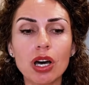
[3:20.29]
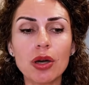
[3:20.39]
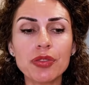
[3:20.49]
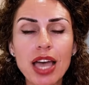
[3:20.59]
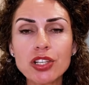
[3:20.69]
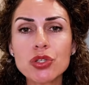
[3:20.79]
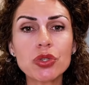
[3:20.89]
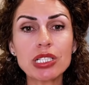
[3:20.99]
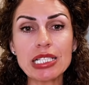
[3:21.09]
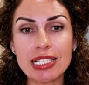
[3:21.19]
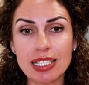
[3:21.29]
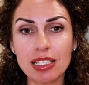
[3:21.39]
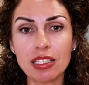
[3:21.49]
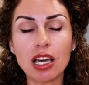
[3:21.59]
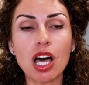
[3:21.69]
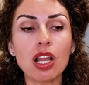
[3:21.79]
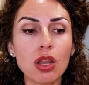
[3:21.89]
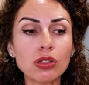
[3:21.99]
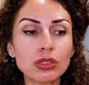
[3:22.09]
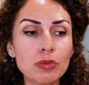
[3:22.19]
naturally see a
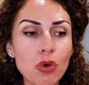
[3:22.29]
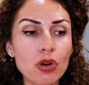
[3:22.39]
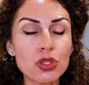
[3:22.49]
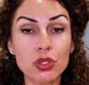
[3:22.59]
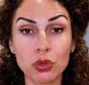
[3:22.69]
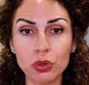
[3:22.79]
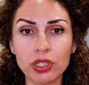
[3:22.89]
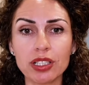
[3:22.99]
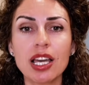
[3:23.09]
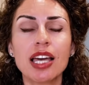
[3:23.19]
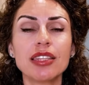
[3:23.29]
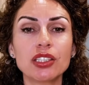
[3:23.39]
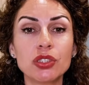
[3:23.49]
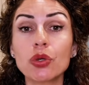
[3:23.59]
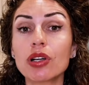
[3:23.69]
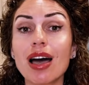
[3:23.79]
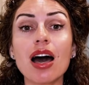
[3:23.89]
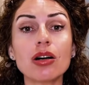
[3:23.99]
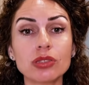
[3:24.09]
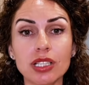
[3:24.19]
lot more sooner that you are
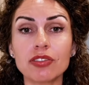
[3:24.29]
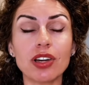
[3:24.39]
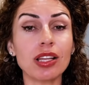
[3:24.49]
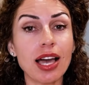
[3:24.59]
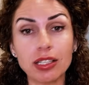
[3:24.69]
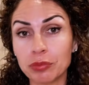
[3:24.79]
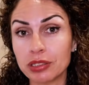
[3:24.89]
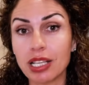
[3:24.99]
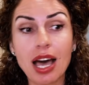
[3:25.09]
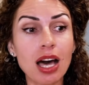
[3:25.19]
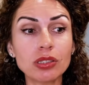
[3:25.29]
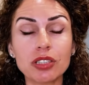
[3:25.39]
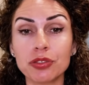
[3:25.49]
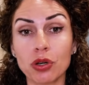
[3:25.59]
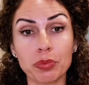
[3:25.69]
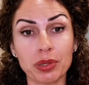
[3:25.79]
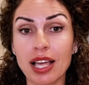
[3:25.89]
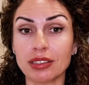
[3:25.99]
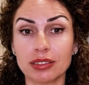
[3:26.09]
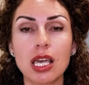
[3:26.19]
out of alignment, out of your plan.